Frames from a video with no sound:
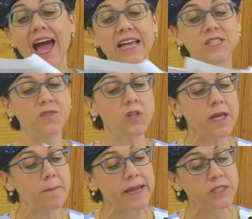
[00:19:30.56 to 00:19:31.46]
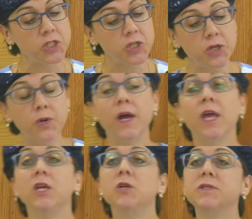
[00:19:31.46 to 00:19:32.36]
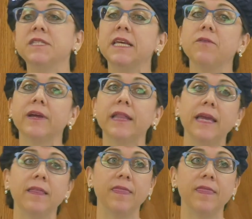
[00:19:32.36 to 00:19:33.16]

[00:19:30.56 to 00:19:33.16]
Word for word: uh, so if you look at page two, you see really